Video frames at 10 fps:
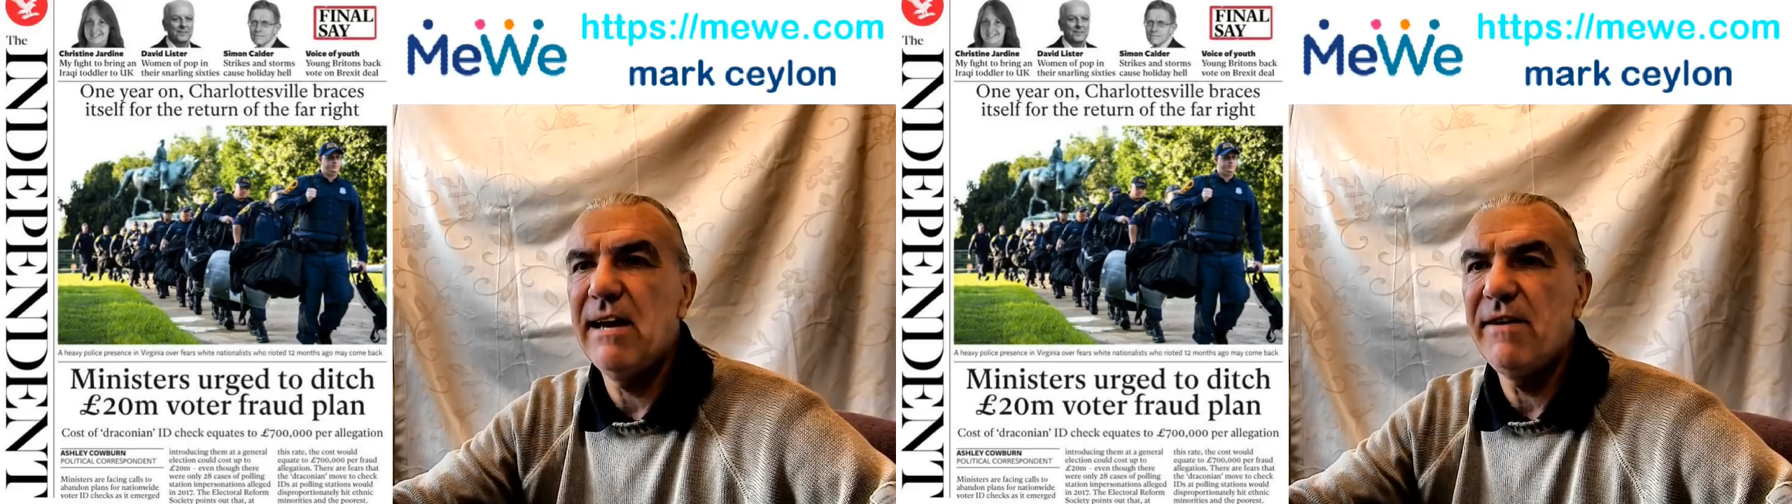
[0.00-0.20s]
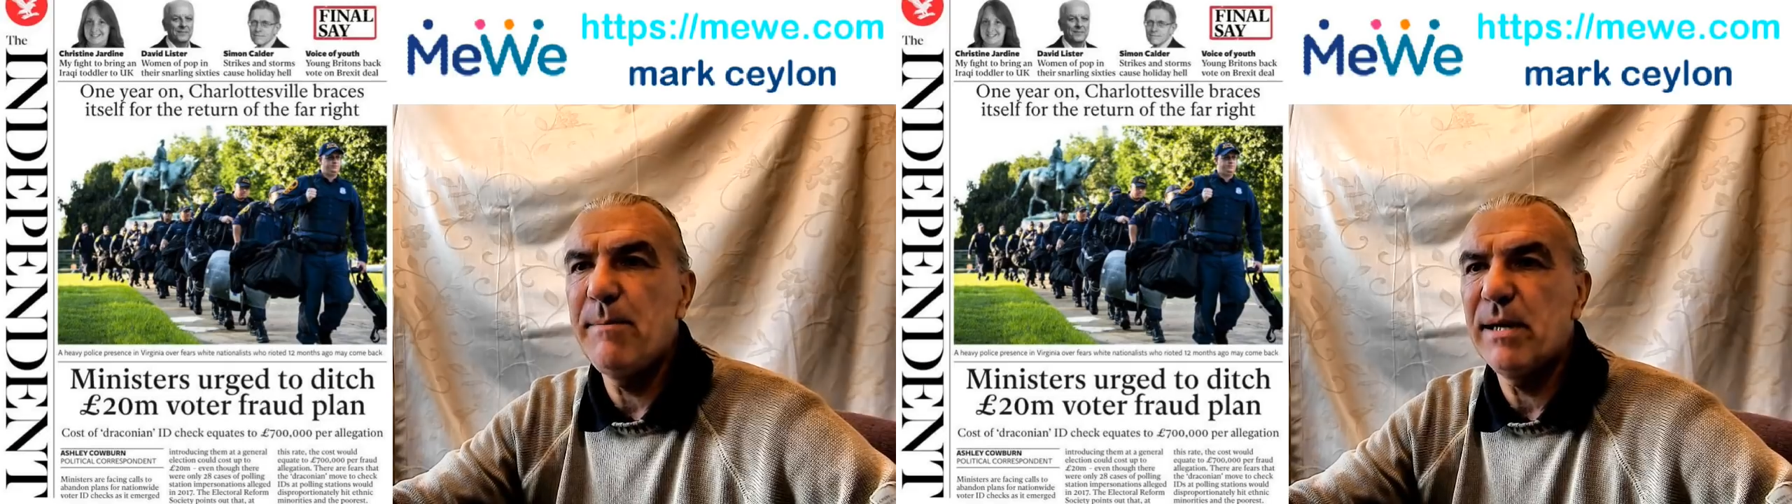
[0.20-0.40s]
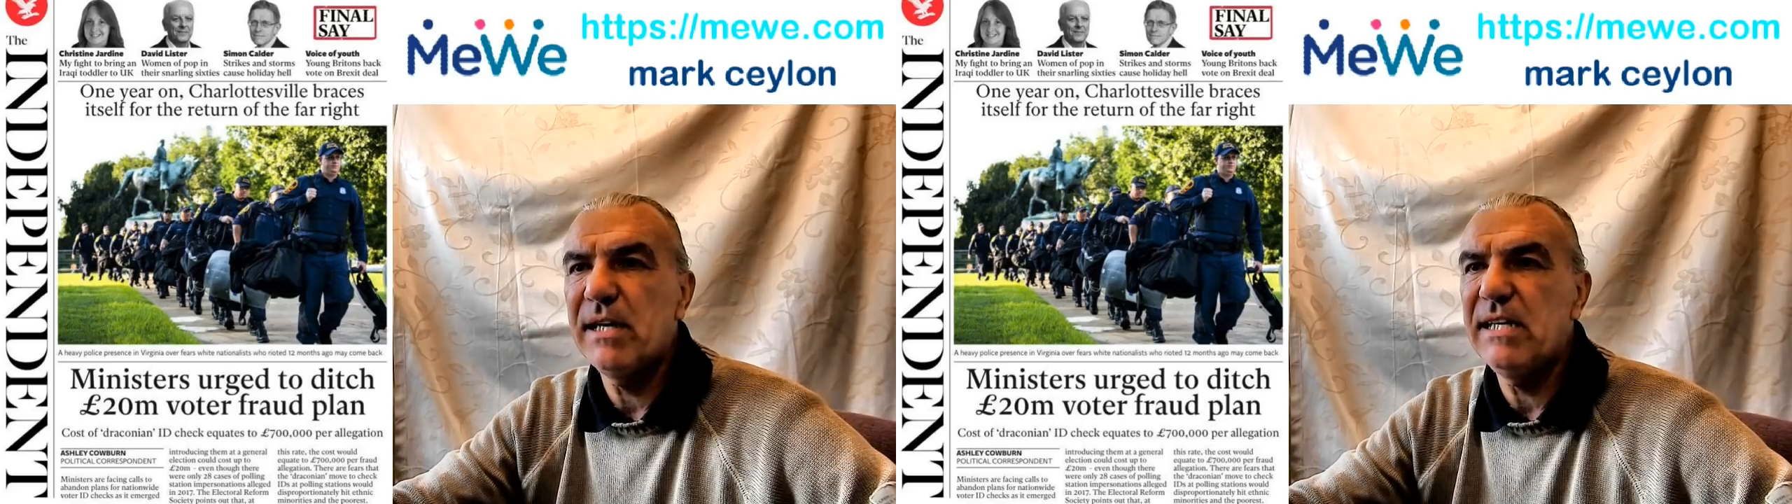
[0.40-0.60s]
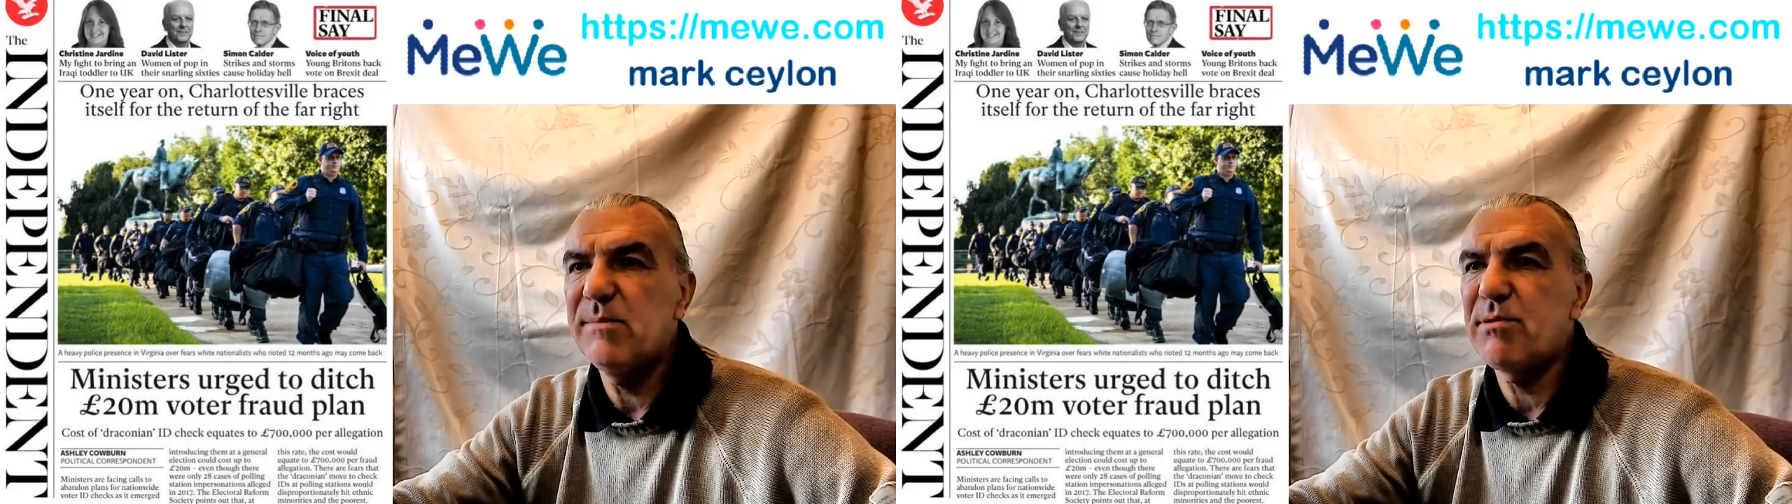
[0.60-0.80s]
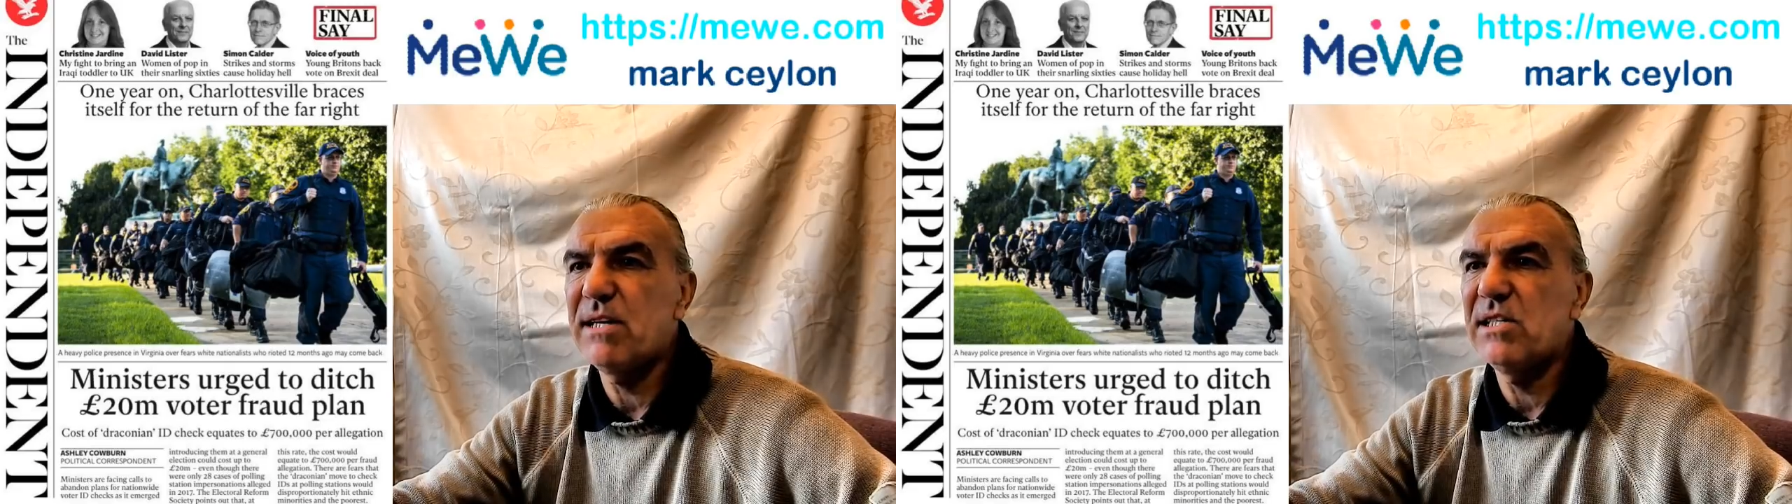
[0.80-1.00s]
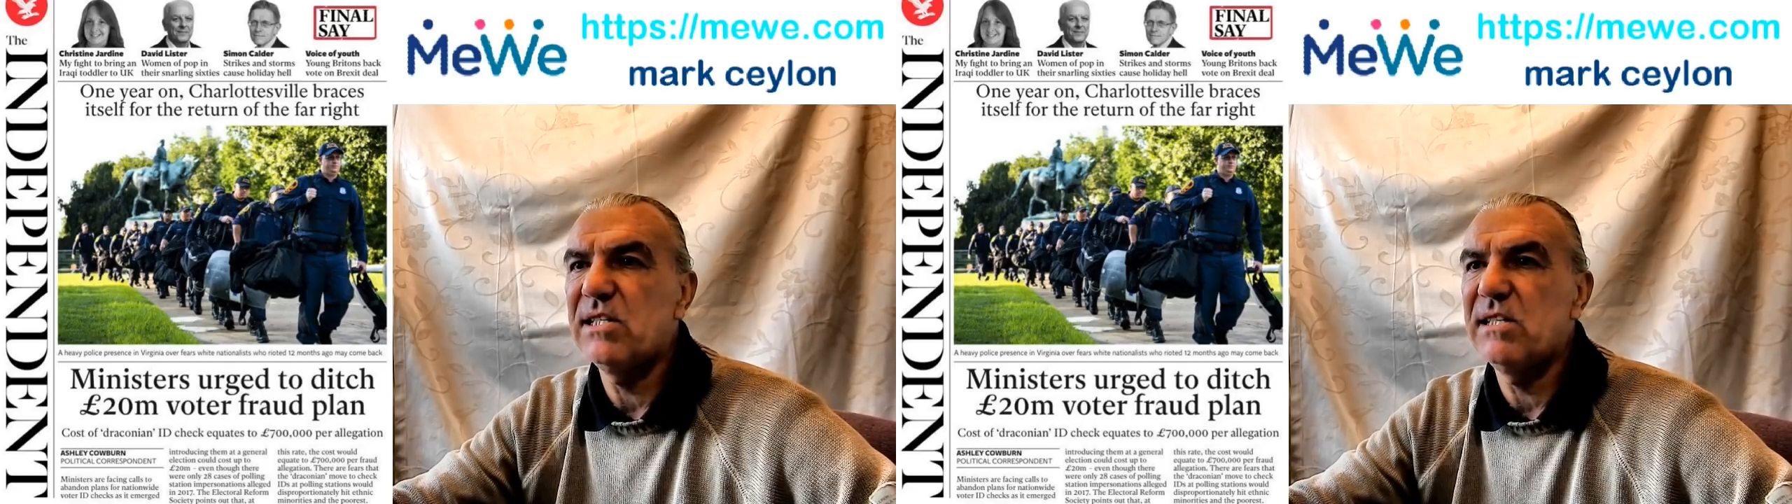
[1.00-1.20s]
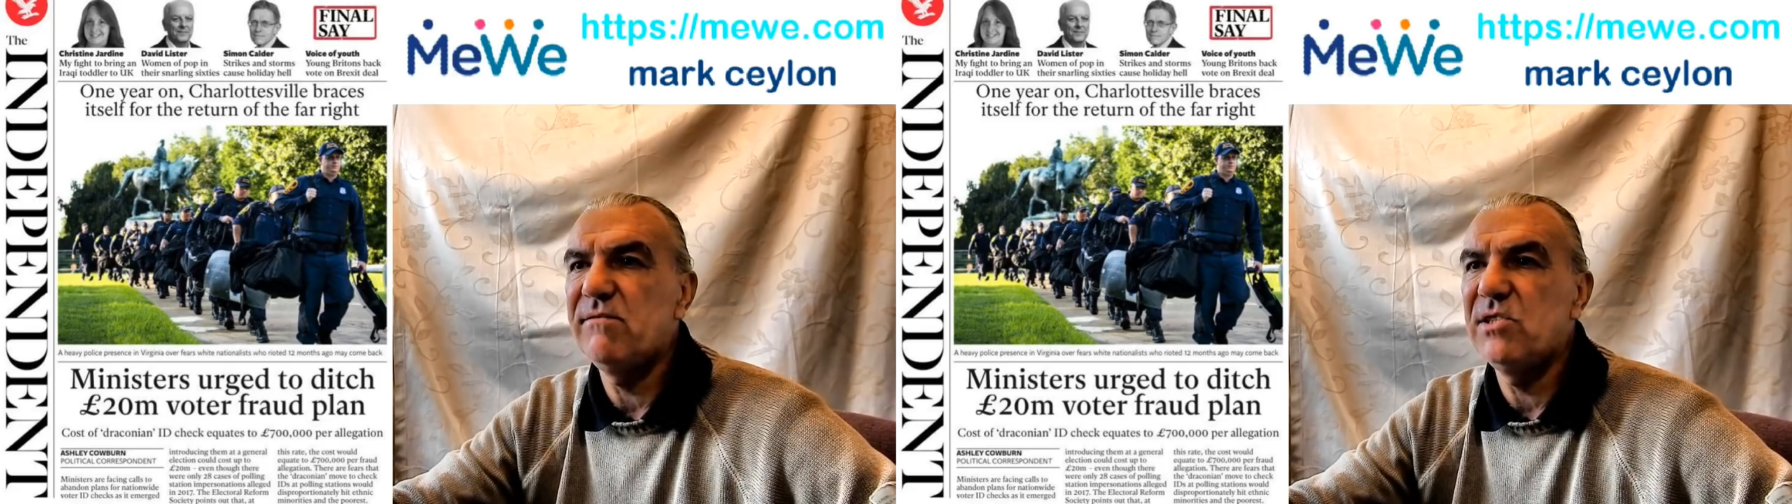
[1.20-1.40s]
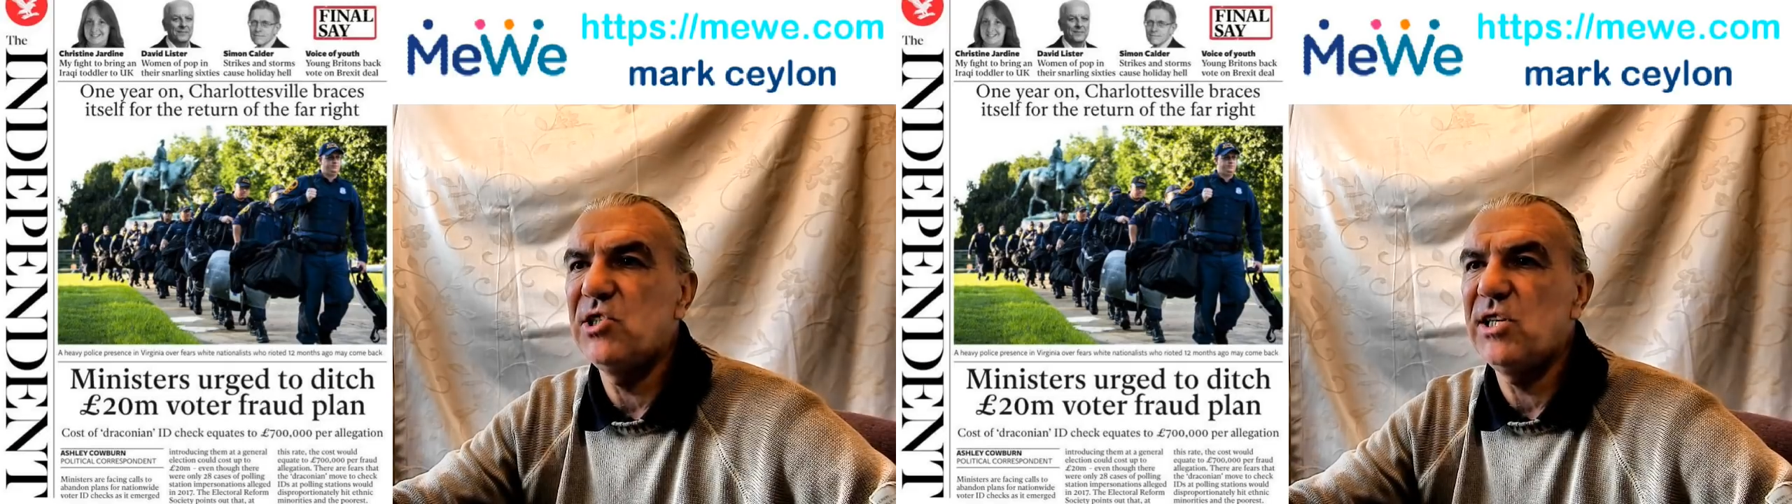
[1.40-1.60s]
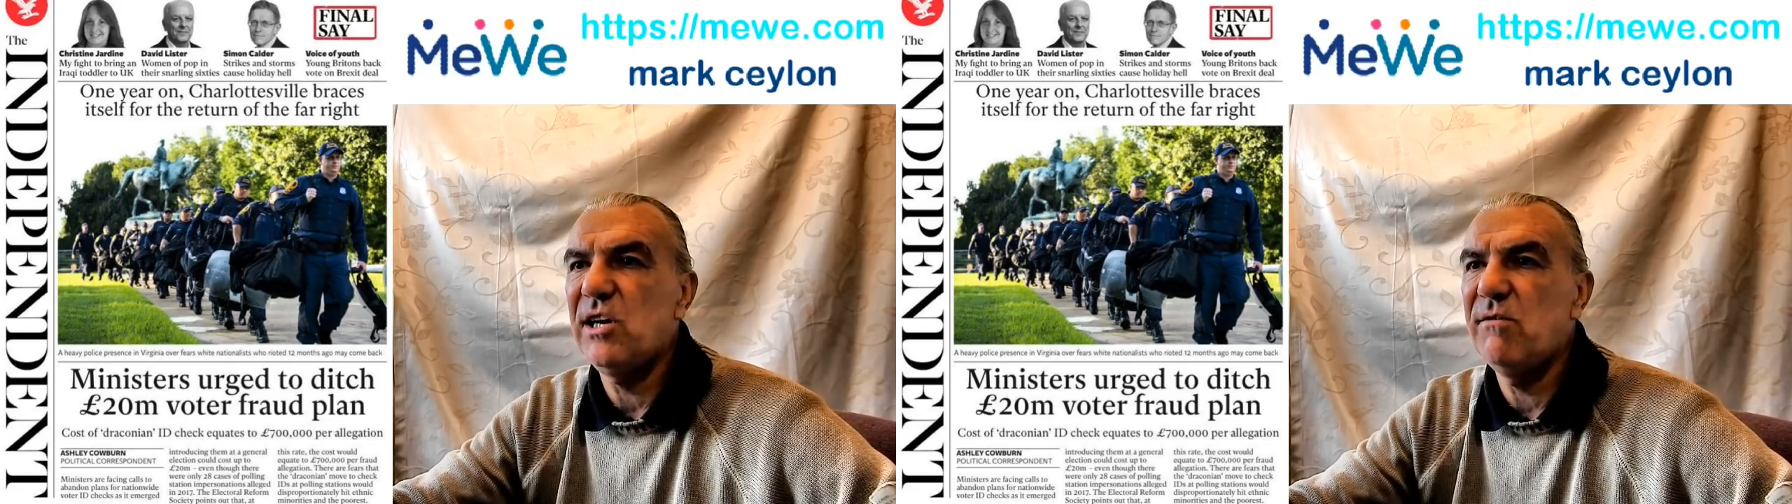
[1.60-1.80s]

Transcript: heavy police presence in Virginia